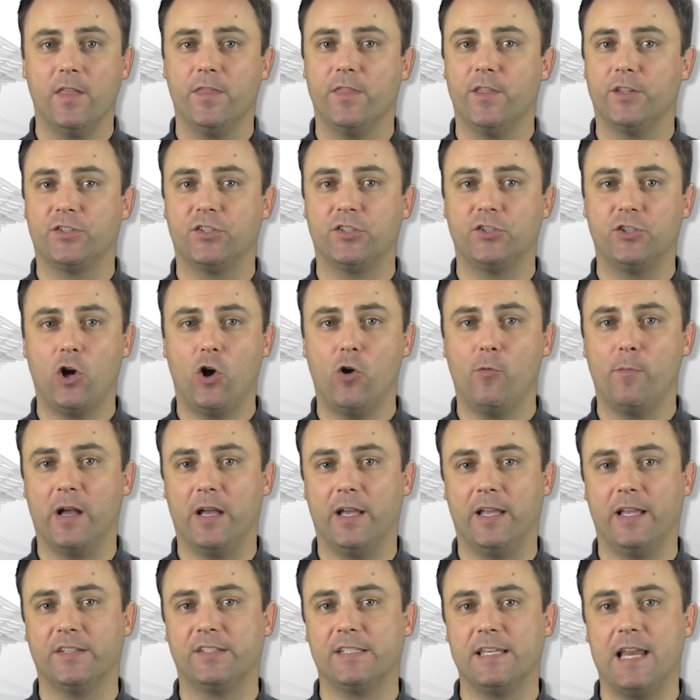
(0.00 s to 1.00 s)
the
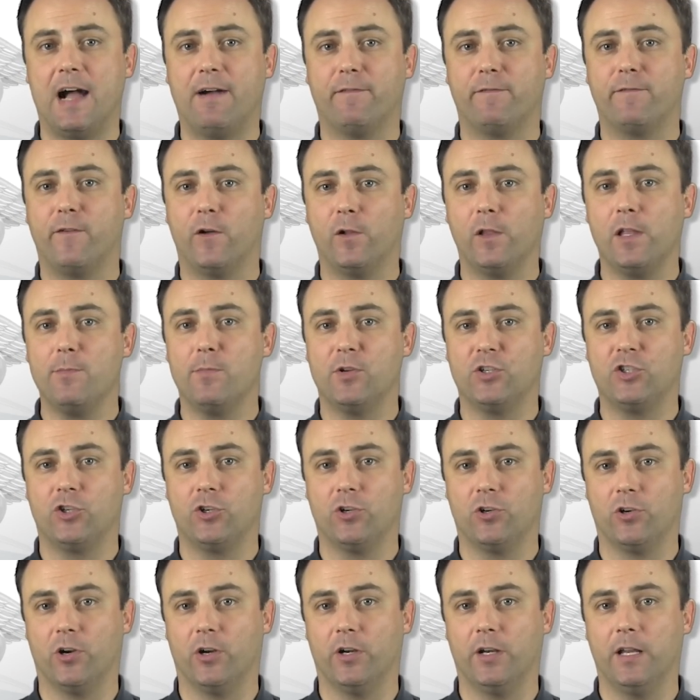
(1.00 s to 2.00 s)
stoma has not fully
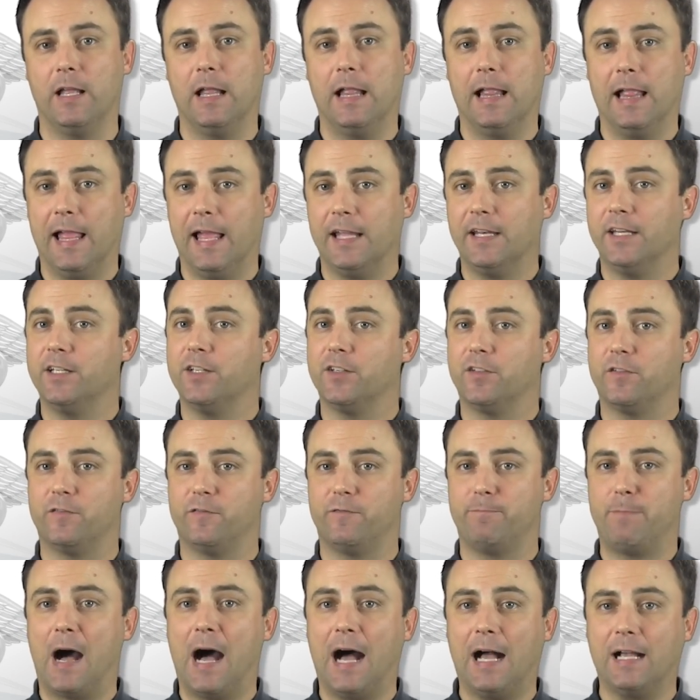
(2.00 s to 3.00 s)
matured, and it is
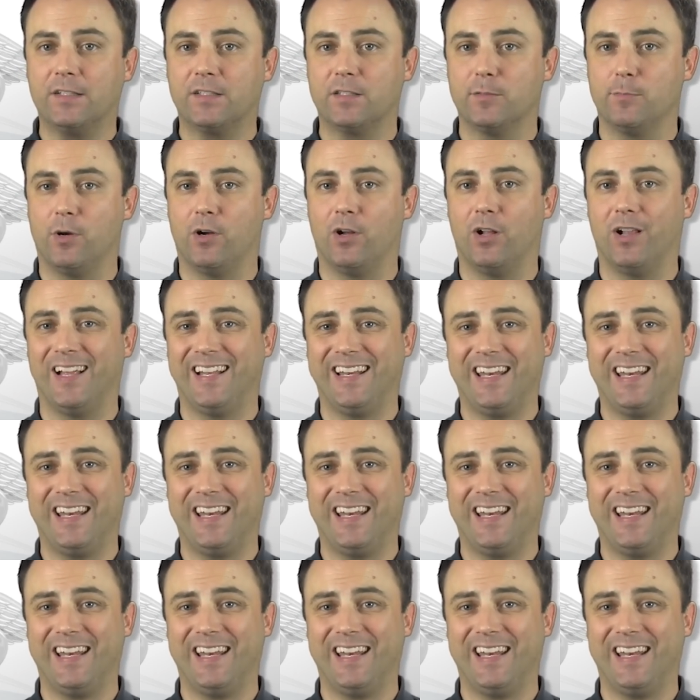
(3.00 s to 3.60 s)
possible